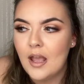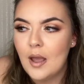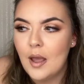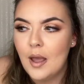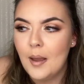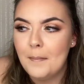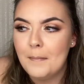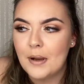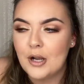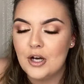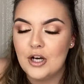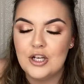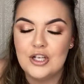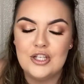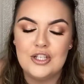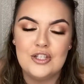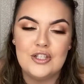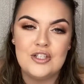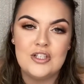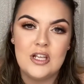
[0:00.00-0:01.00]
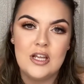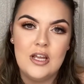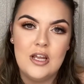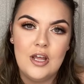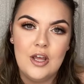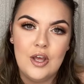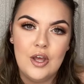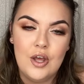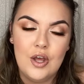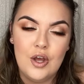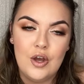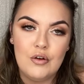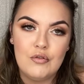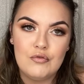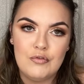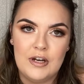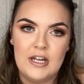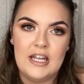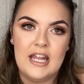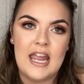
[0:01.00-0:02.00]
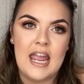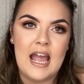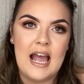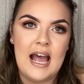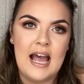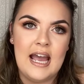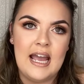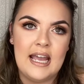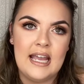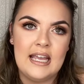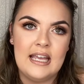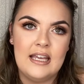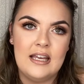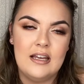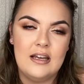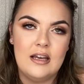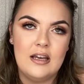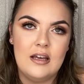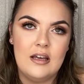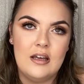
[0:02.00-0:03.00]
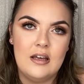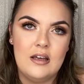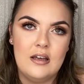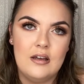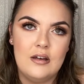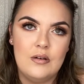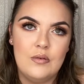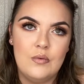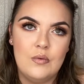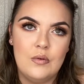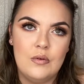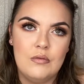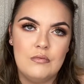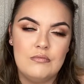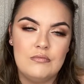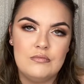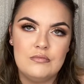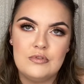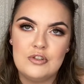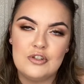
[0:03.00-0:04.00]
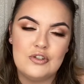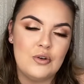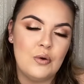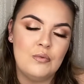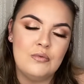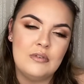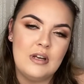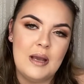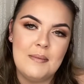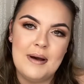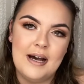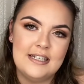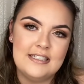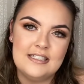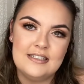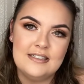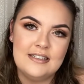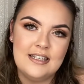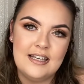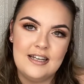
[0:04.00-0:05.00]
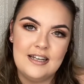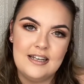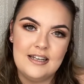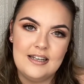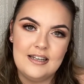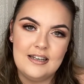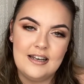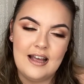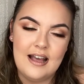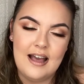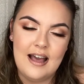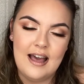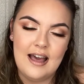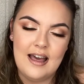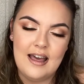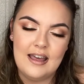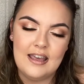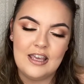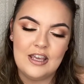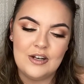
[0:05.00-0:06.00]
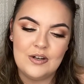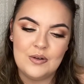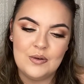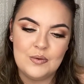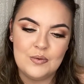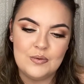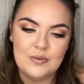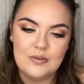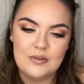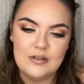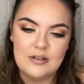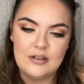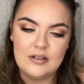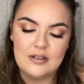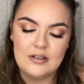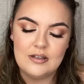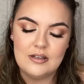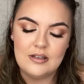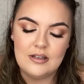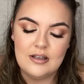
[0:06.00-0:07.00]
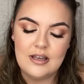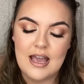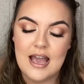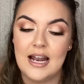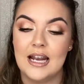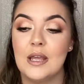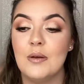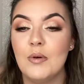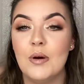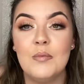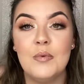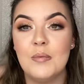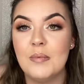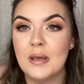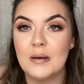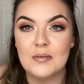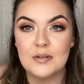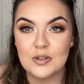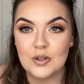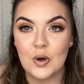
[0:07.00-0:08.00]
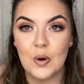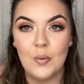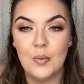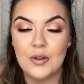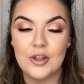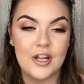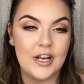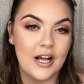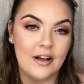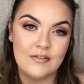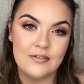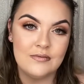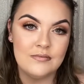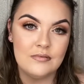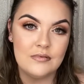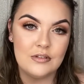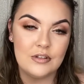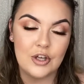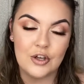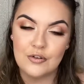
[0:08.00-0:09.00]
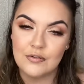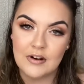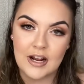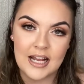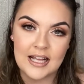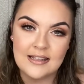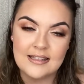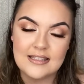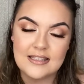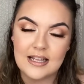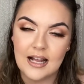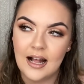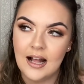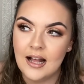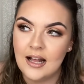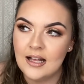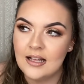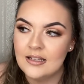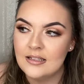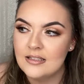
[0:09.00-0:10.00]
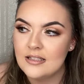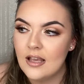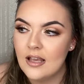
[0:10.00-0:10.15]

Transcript: Because really, I don't imagine that, you know, anyone would be able to cope without having good friends. And